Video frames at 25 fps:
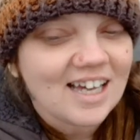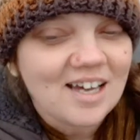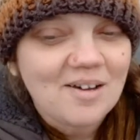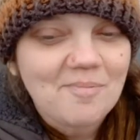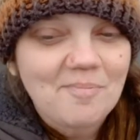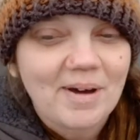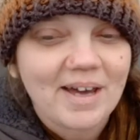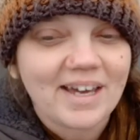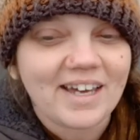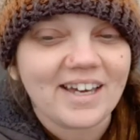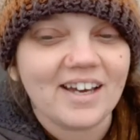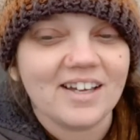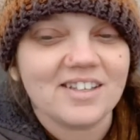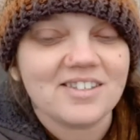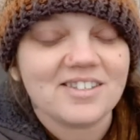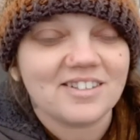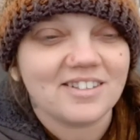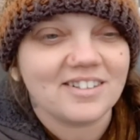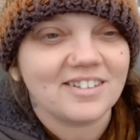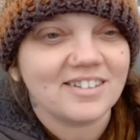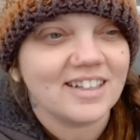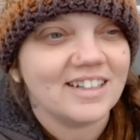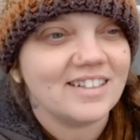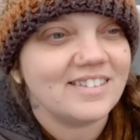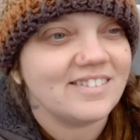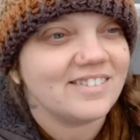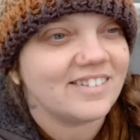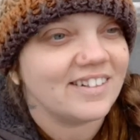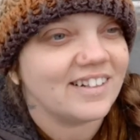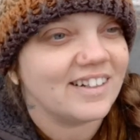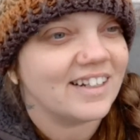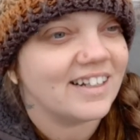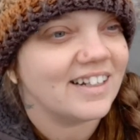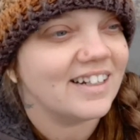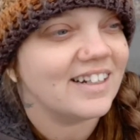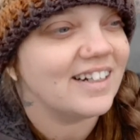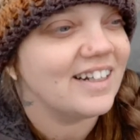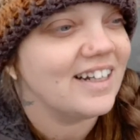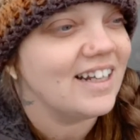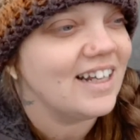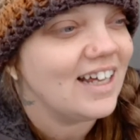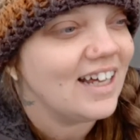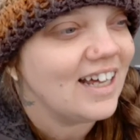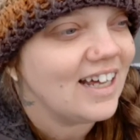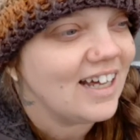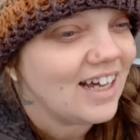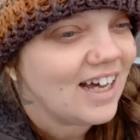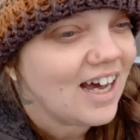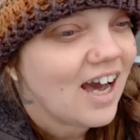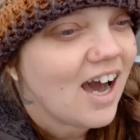my guts are clenching. And
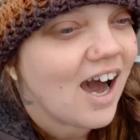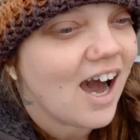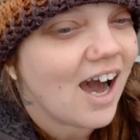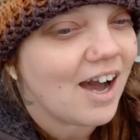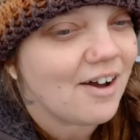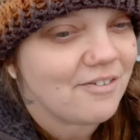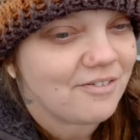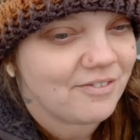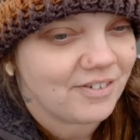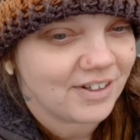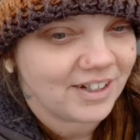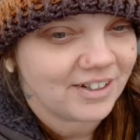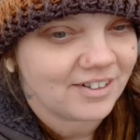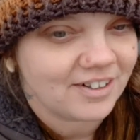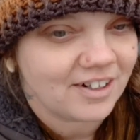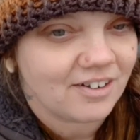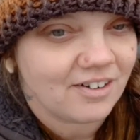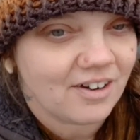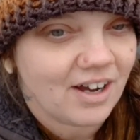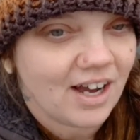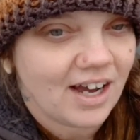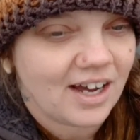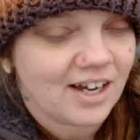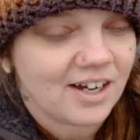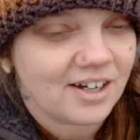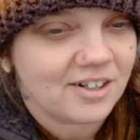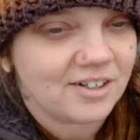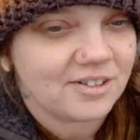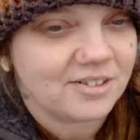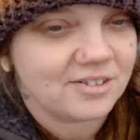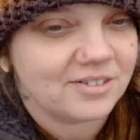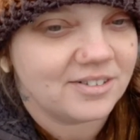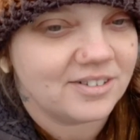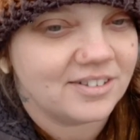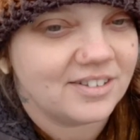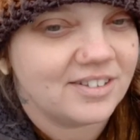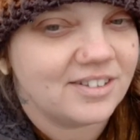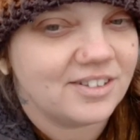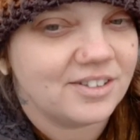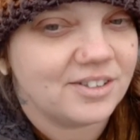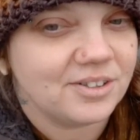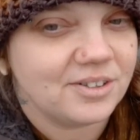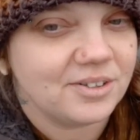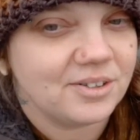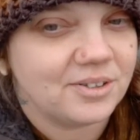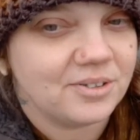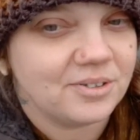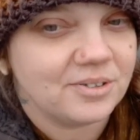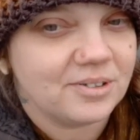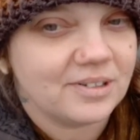I figured out how
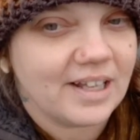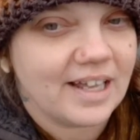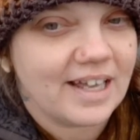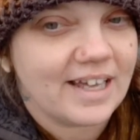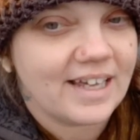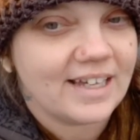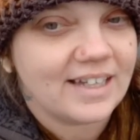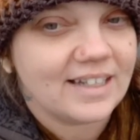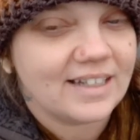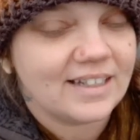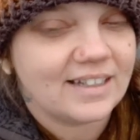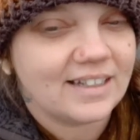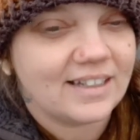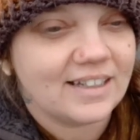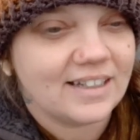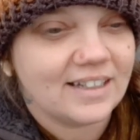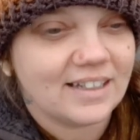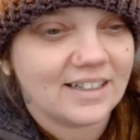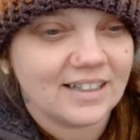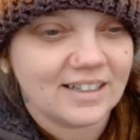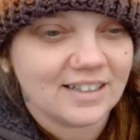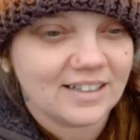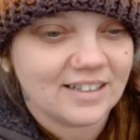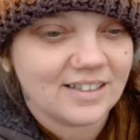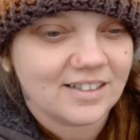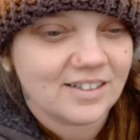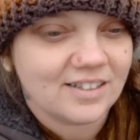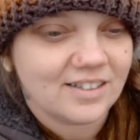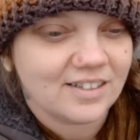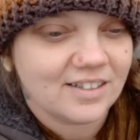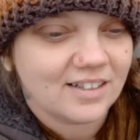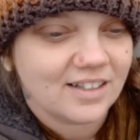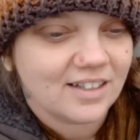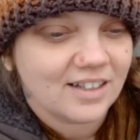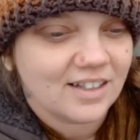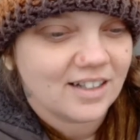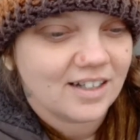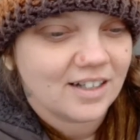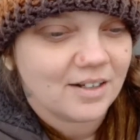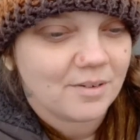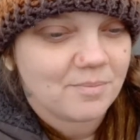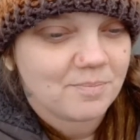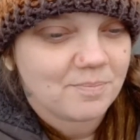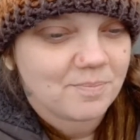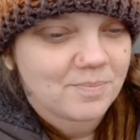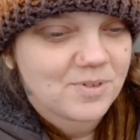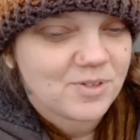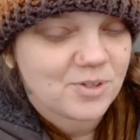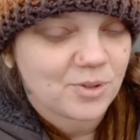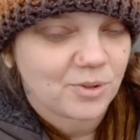to like
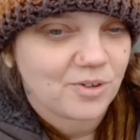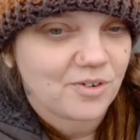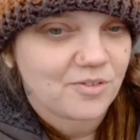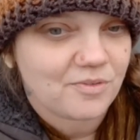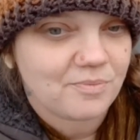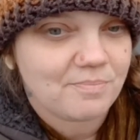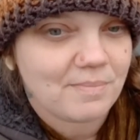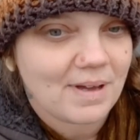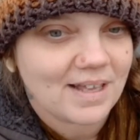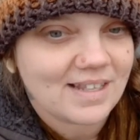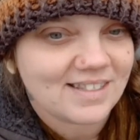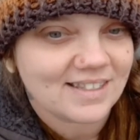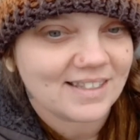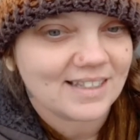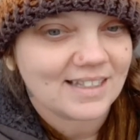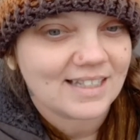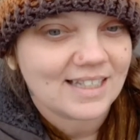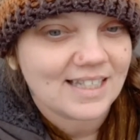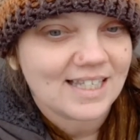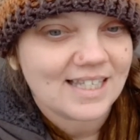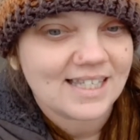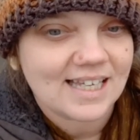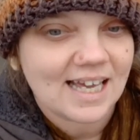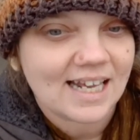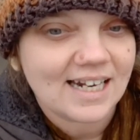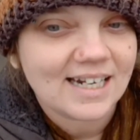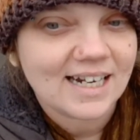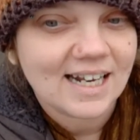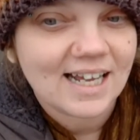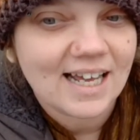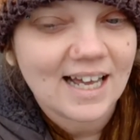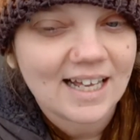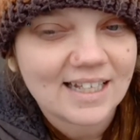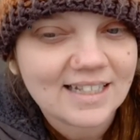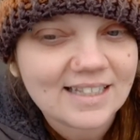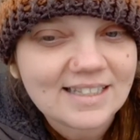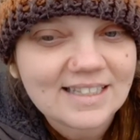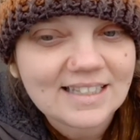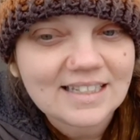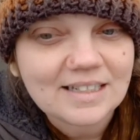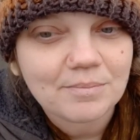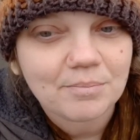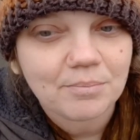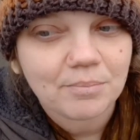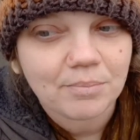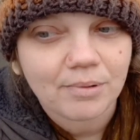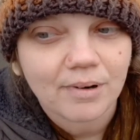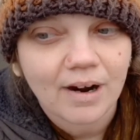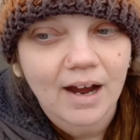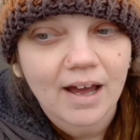sort of mentally send a deep
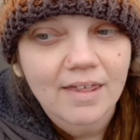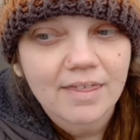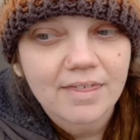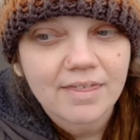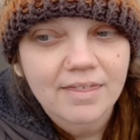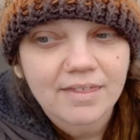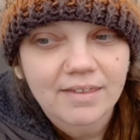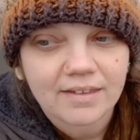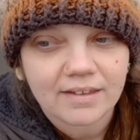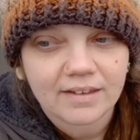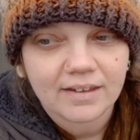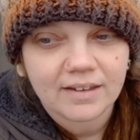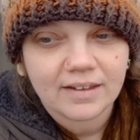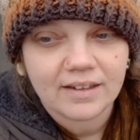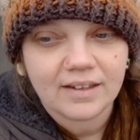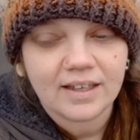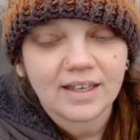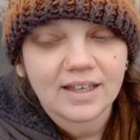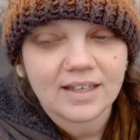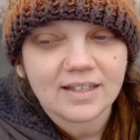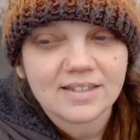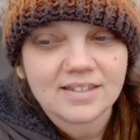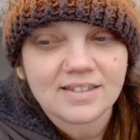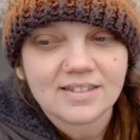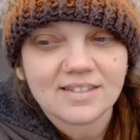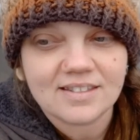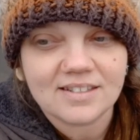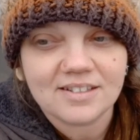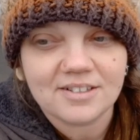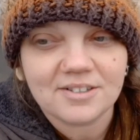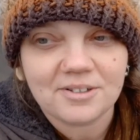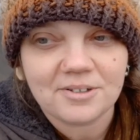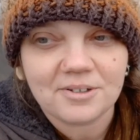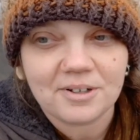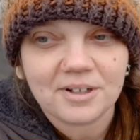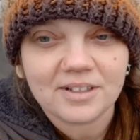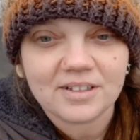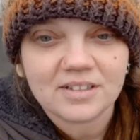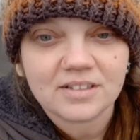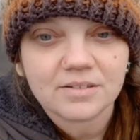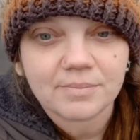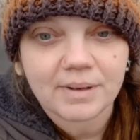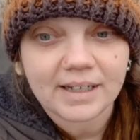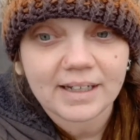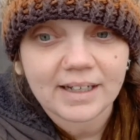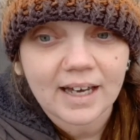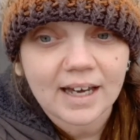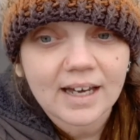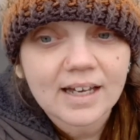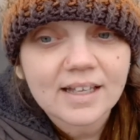breath into into
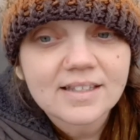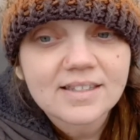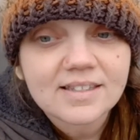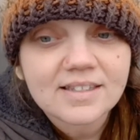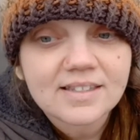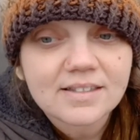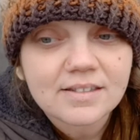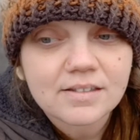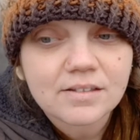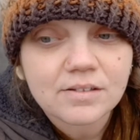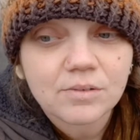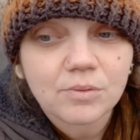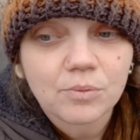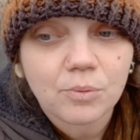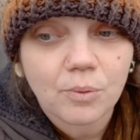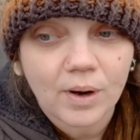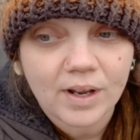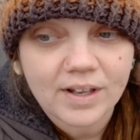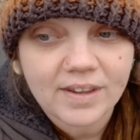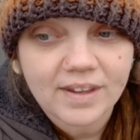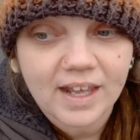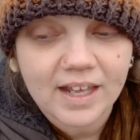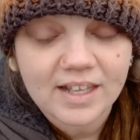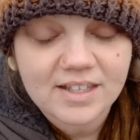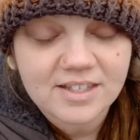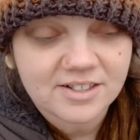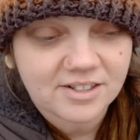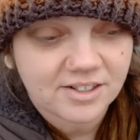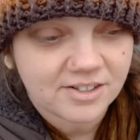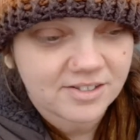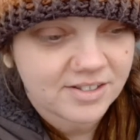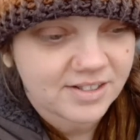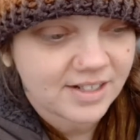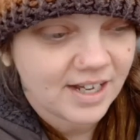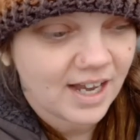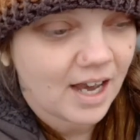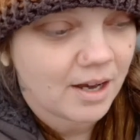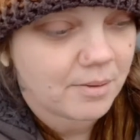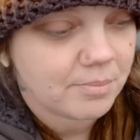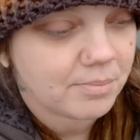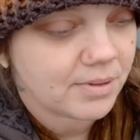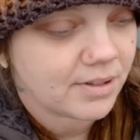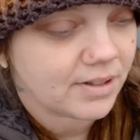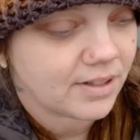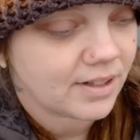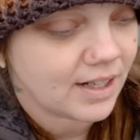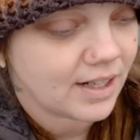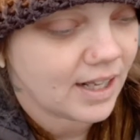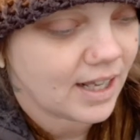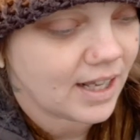my guts when that starts to
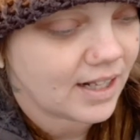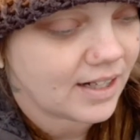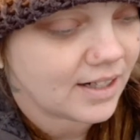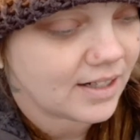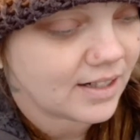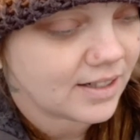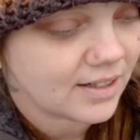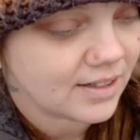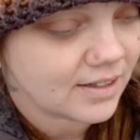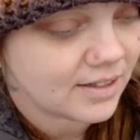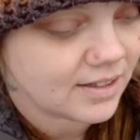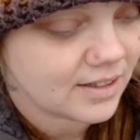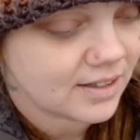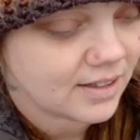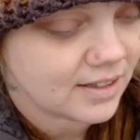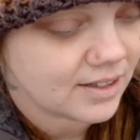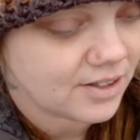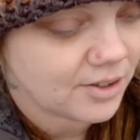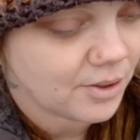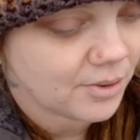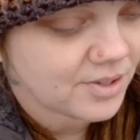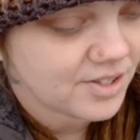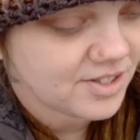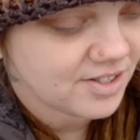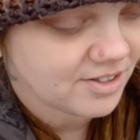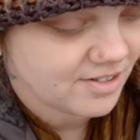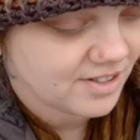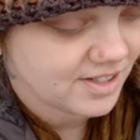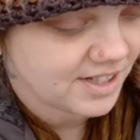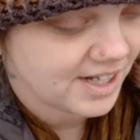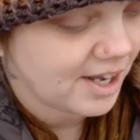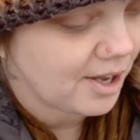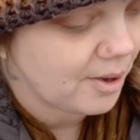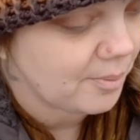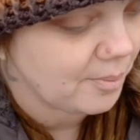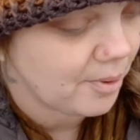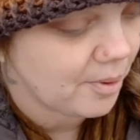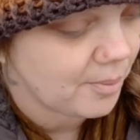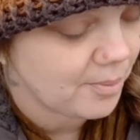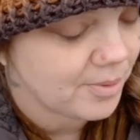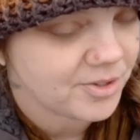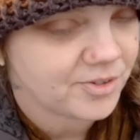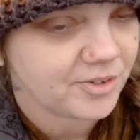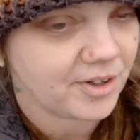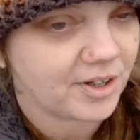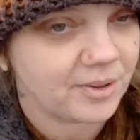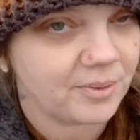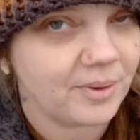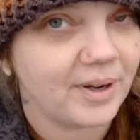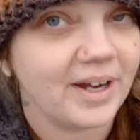happen. And you know, it starts to help almost
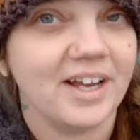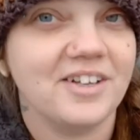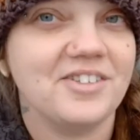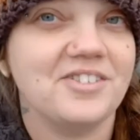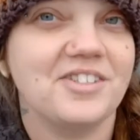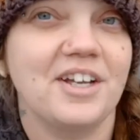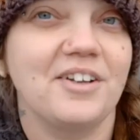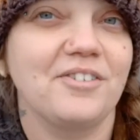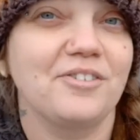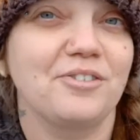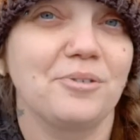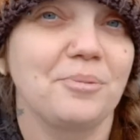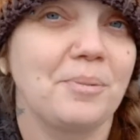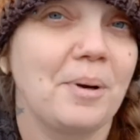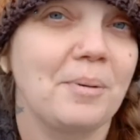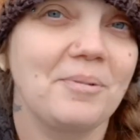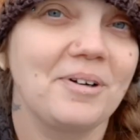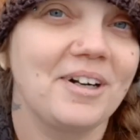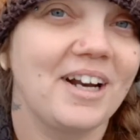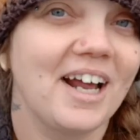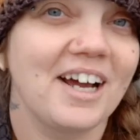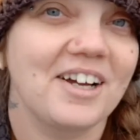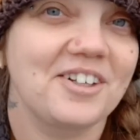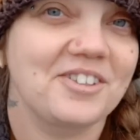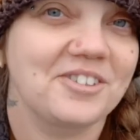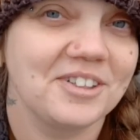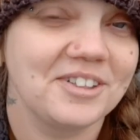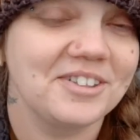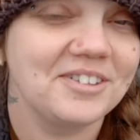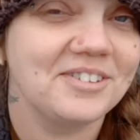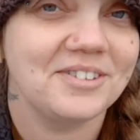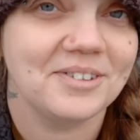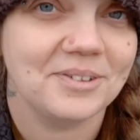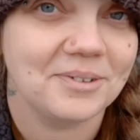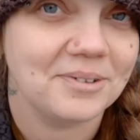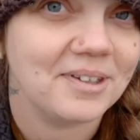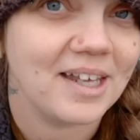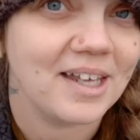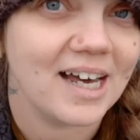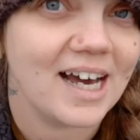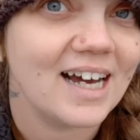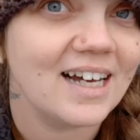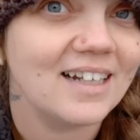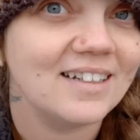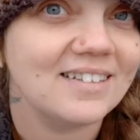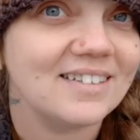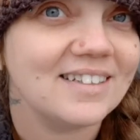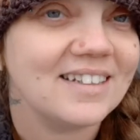right away. I just have to remember to actually do that